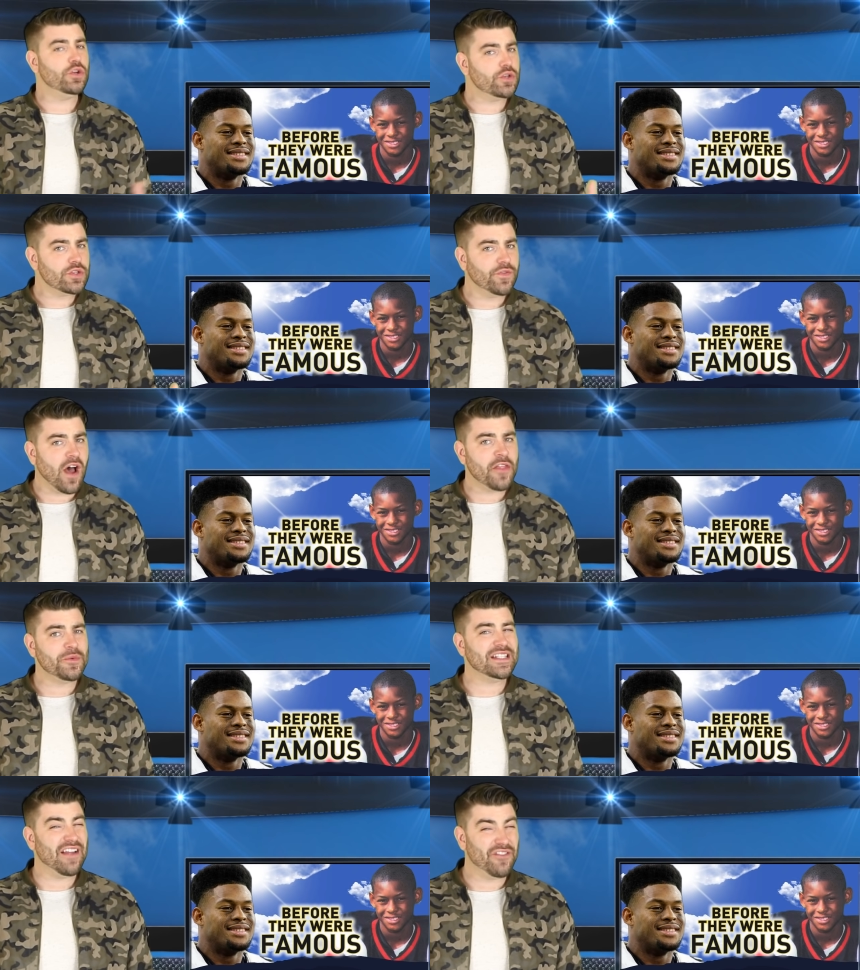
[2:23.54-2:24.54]
Speaker 1: Juju's
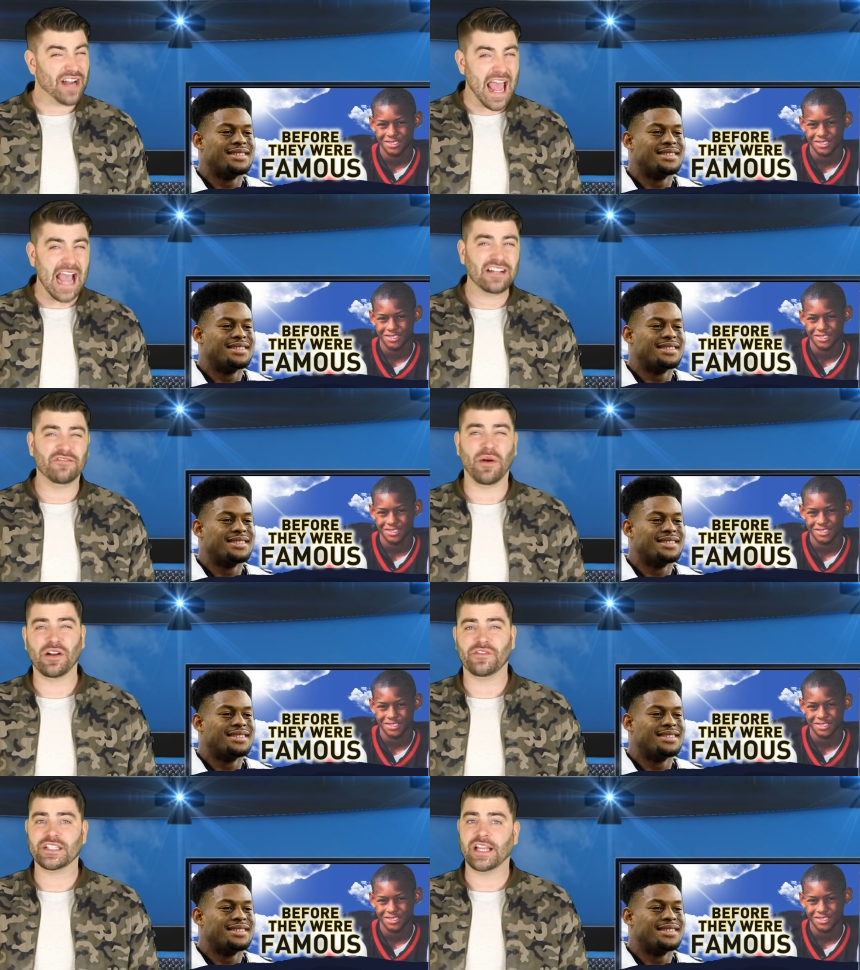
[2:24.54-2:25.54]
father was never an active
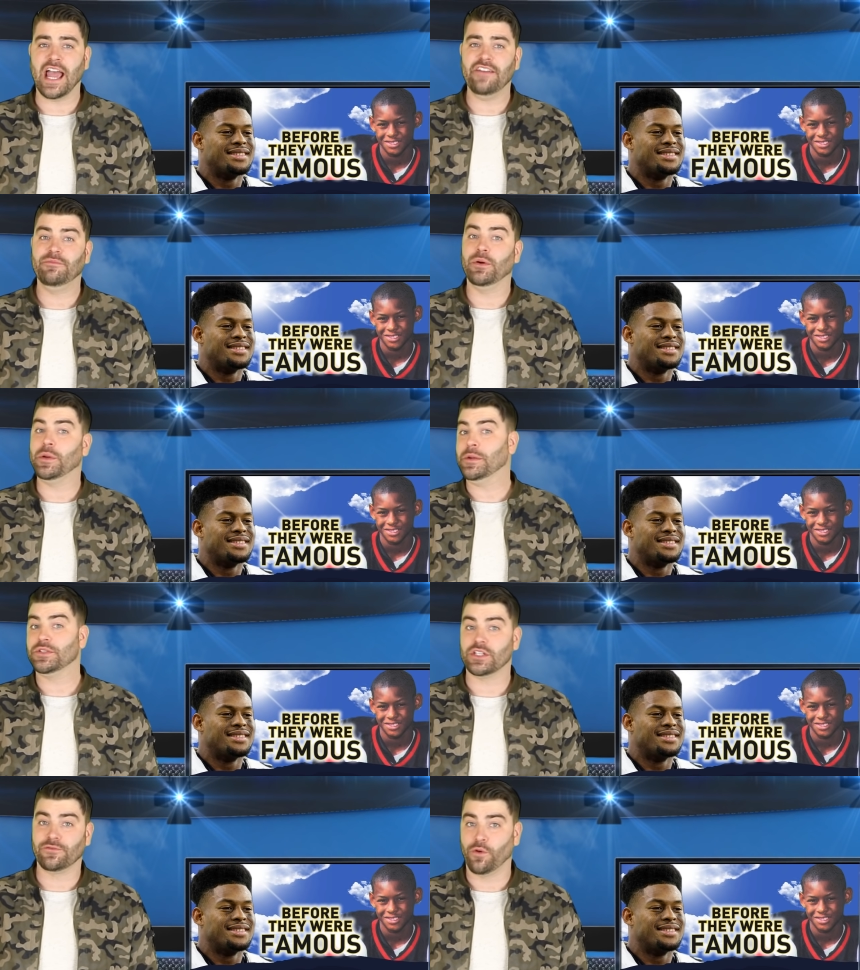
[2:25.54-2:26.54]
part of his life, but when he
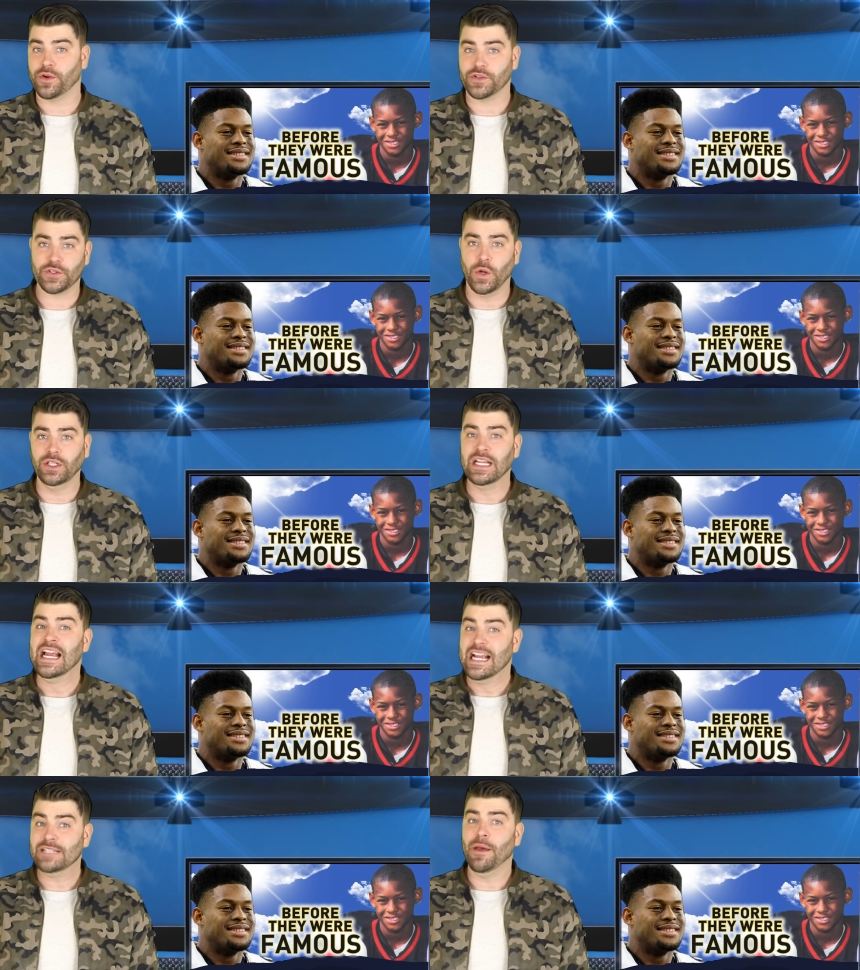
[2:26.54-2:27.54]
was just 4 years
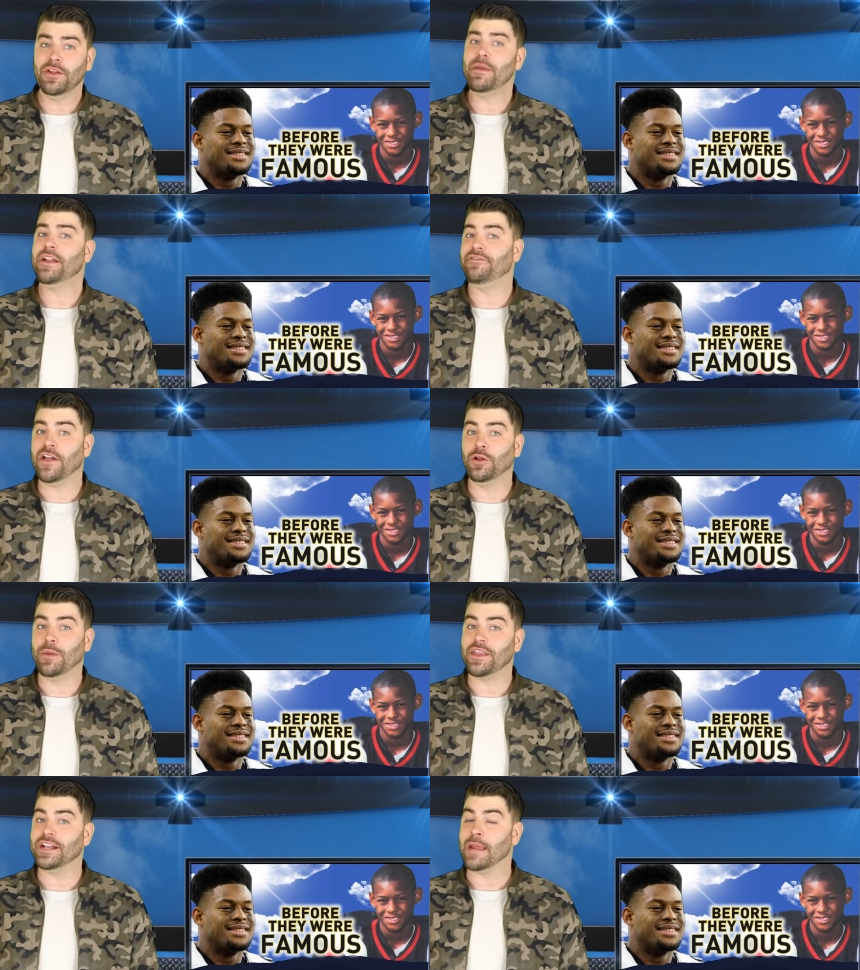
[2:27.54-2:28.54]
old, his mother met a fellow
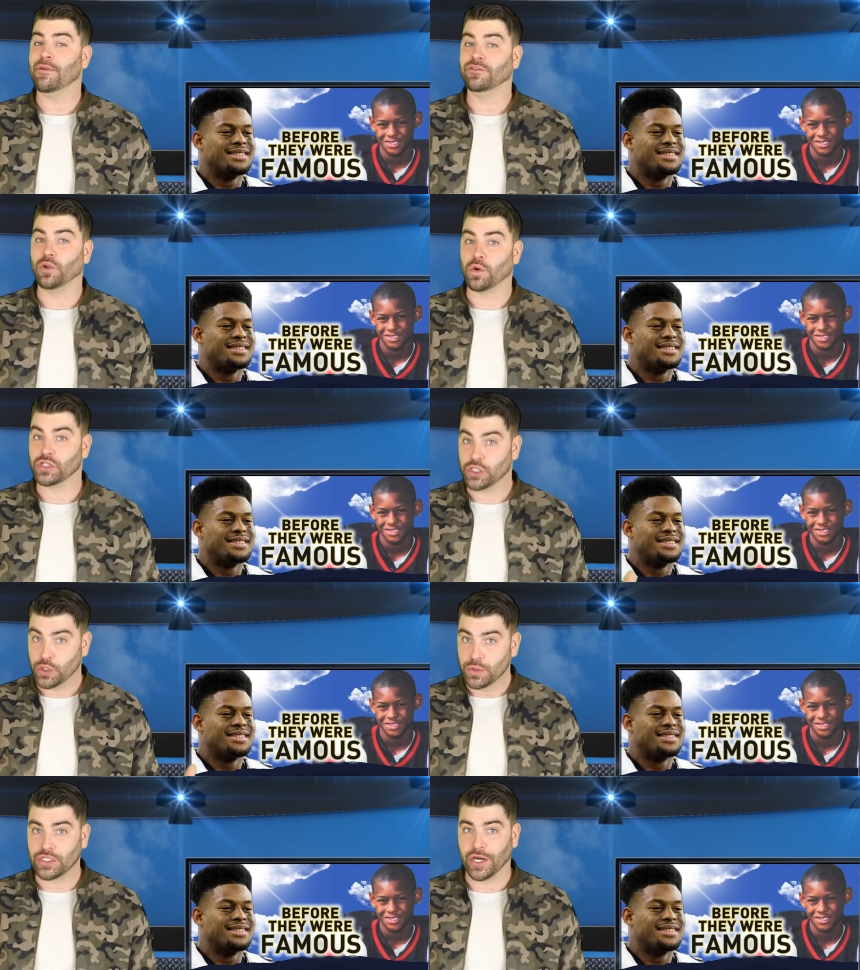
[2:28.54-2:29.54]
by the name of Lawrence
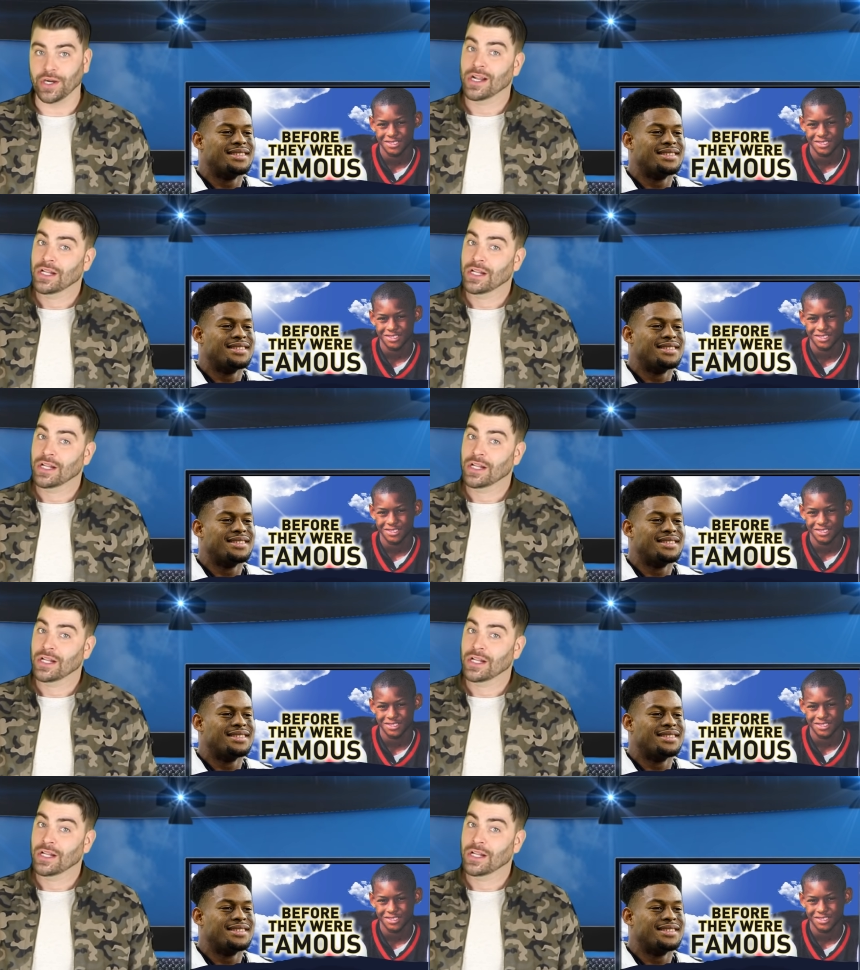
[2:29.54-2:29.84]
Schuster.